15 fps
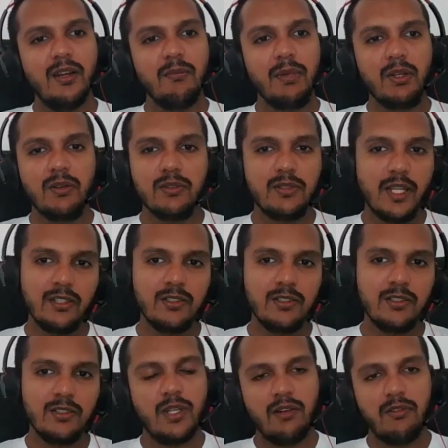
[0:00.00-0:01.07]
because, thanks
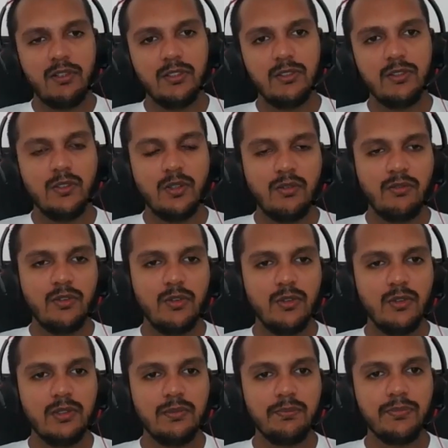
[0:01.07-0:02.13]
to java institute of
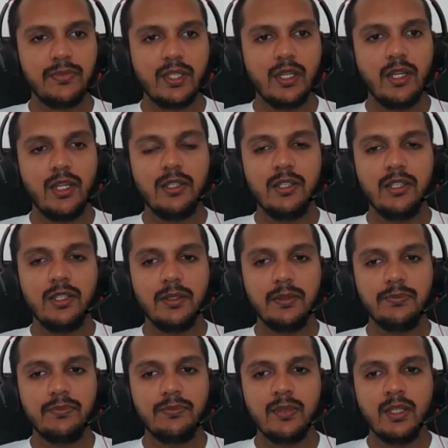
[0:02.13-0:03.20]
course and uh,
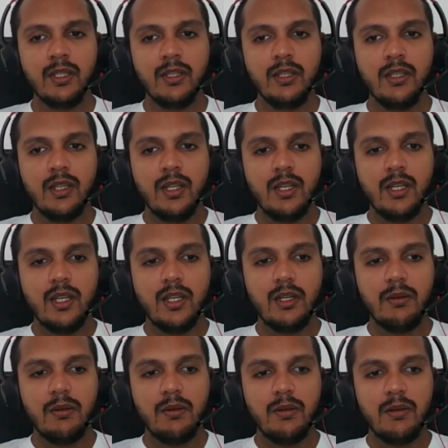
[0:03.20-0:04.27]

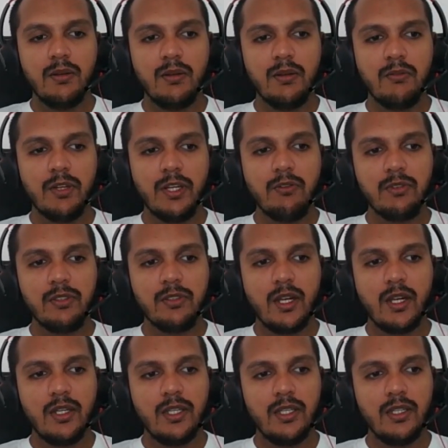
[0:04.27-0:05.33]
uh, when i was
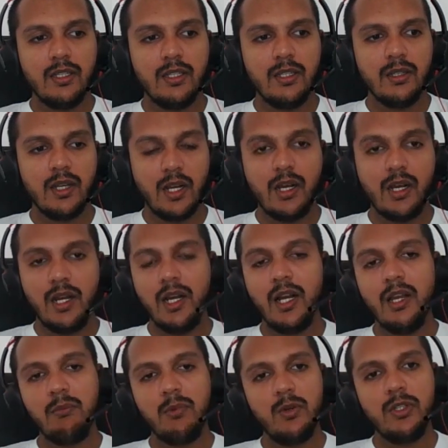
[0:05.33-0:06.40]
starting I, I,
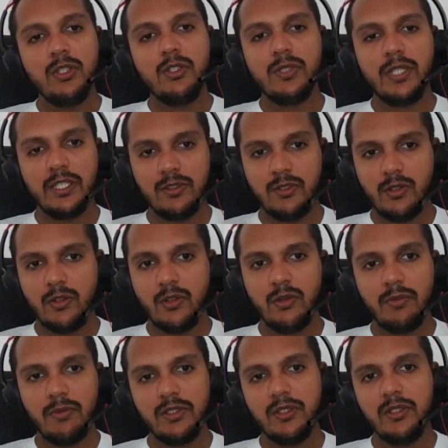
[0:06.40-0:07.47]
am more into test
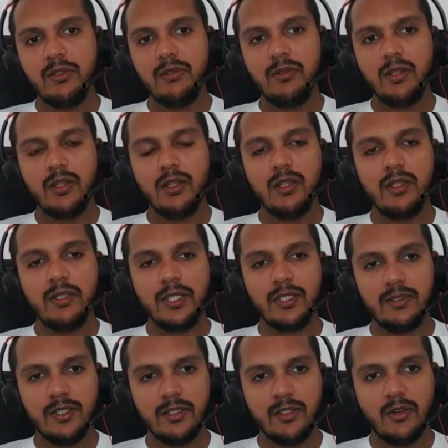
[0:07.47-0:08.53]
automation and
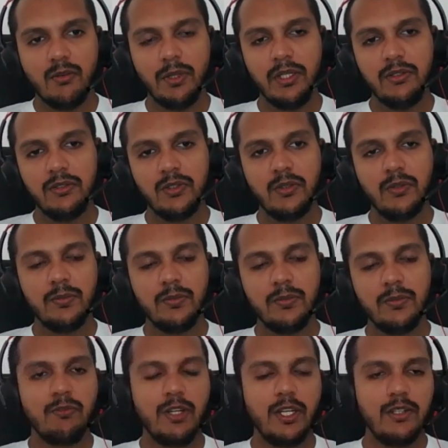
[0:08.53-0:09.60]
testing domain so
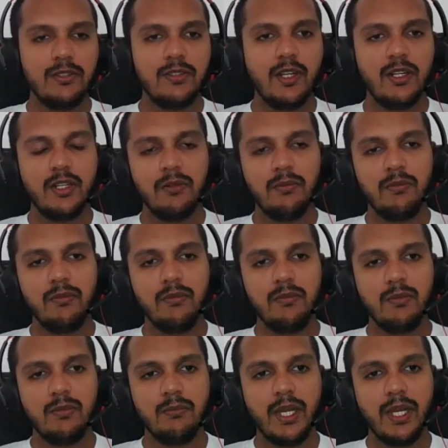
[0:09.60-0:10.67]
when i started
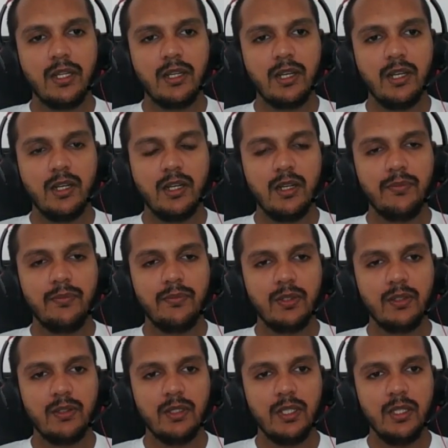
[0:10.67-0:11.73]
back uh,
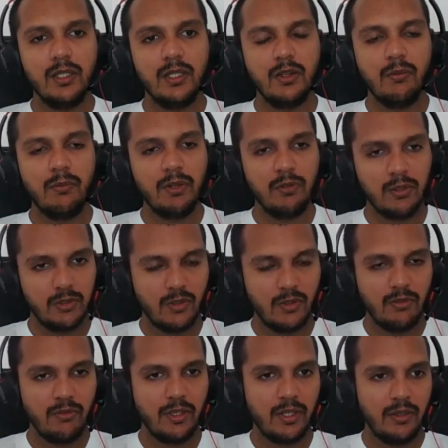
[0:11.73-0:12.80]
the domain was not
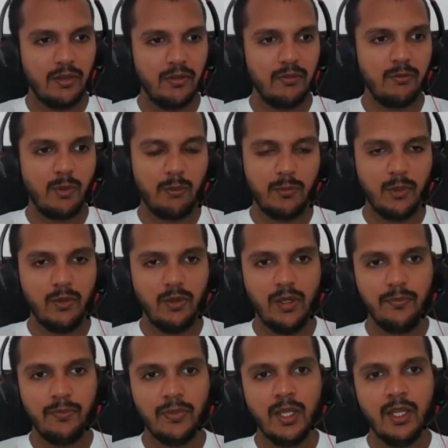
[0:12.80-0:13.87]
very popular.